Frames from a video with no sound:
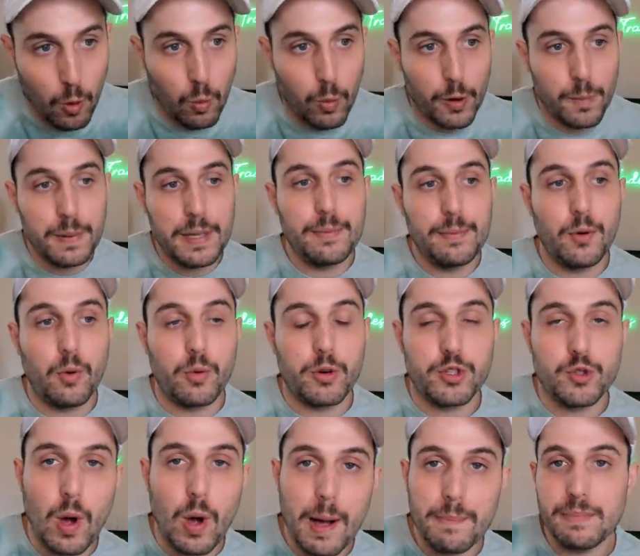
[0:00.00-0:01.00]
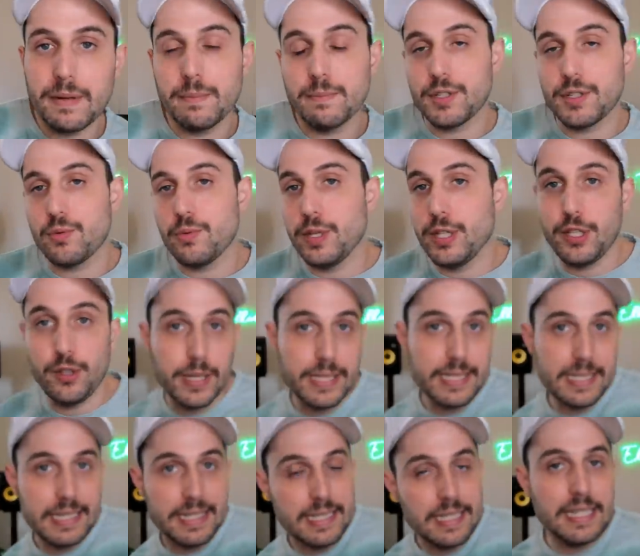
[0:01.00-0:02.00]
where people were swapping between
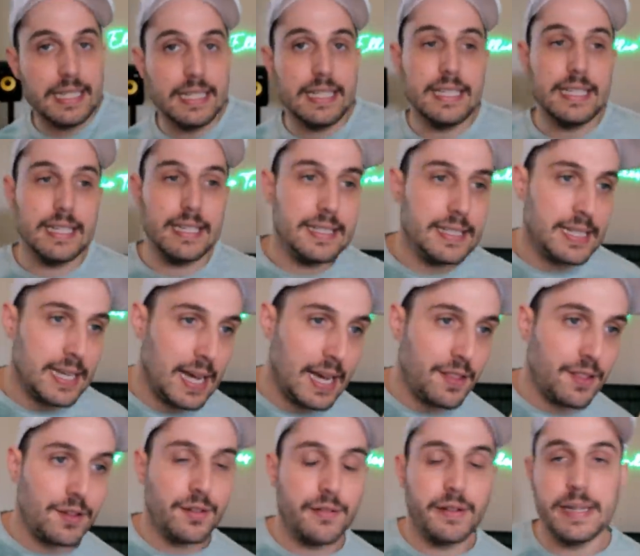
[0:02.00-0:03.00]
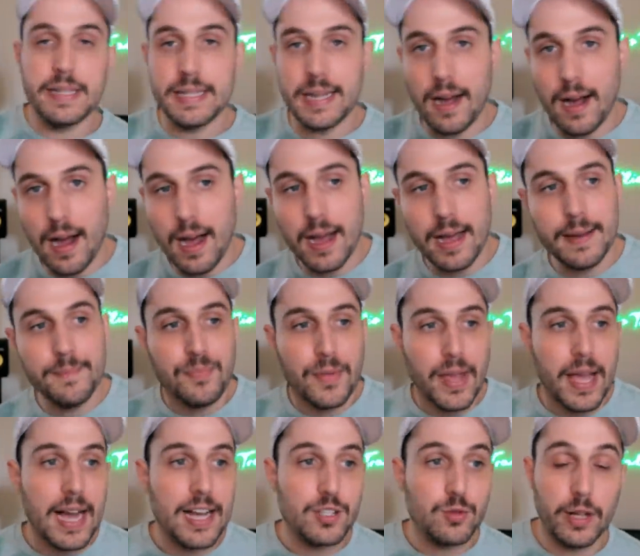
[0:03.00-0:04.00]
USDT and Tether and DAI,
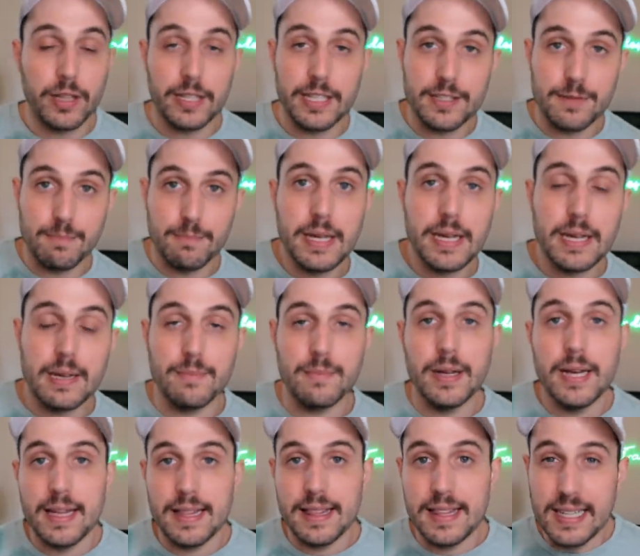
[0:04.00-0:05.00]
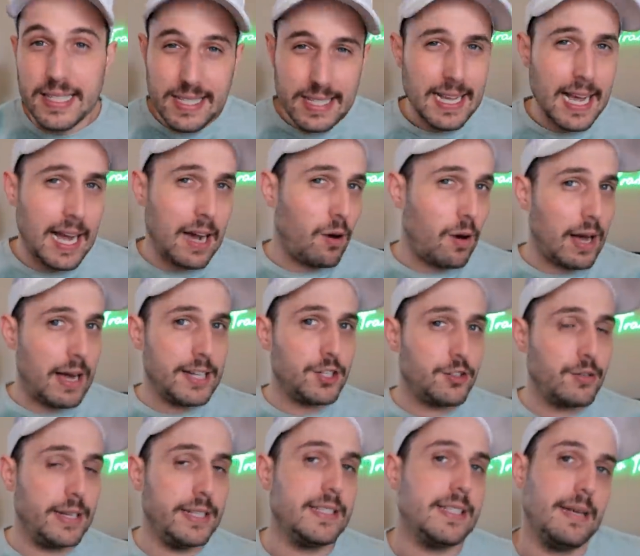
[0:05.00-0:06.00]
as well as MIM, this is how I
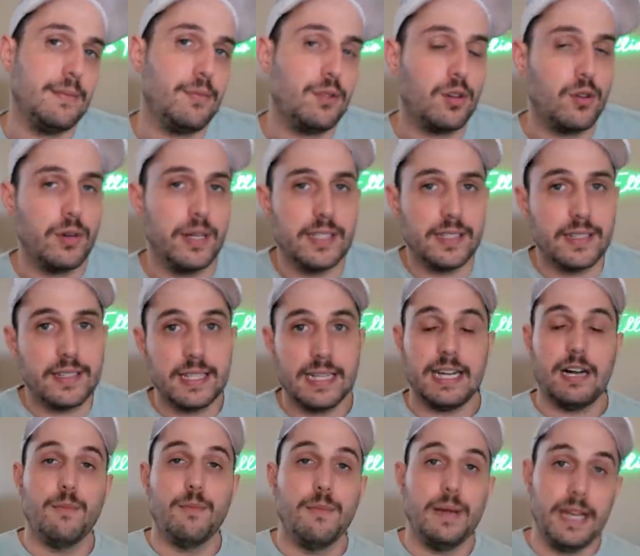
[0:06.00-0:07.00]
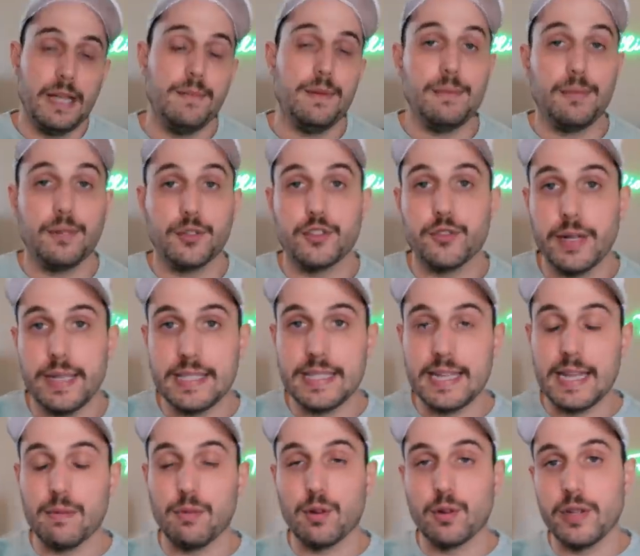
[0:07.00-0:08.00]
trade stablecoins. This is how many people trade
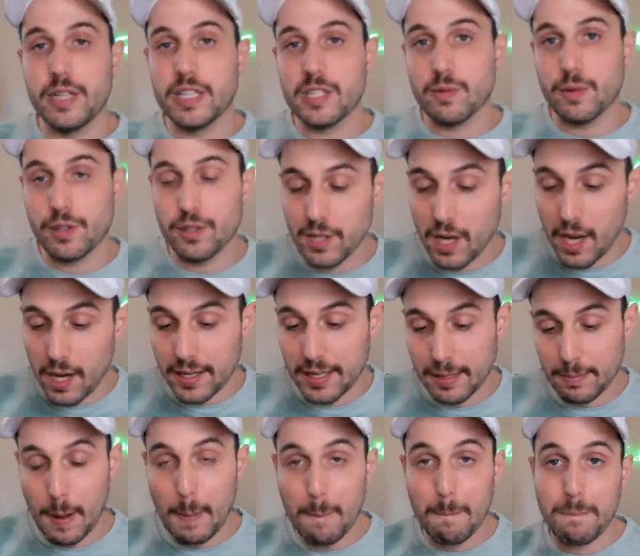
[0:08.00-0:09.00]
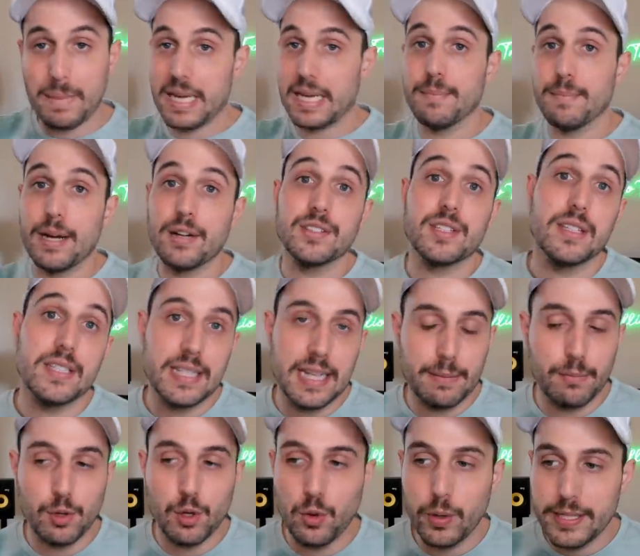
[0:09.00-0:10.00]
stablecoins when you're talking about big amounts of
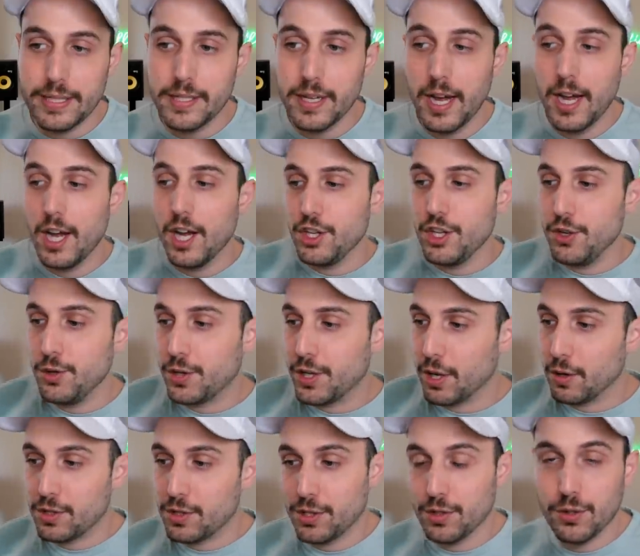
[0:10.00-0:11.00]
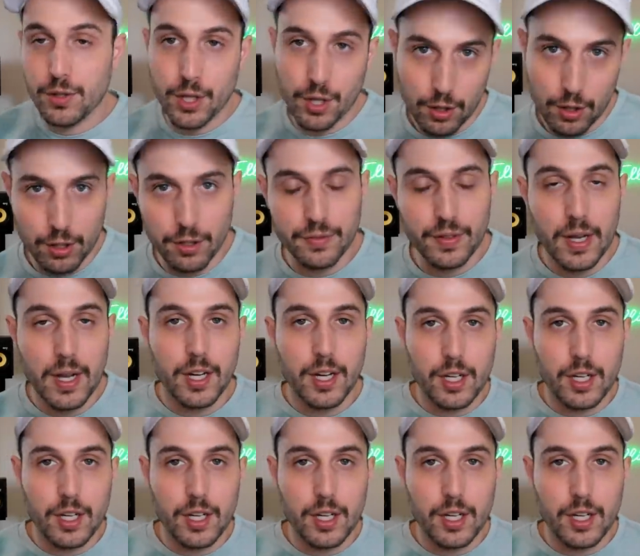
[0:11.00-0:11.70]
stablecoins. You go to Curve.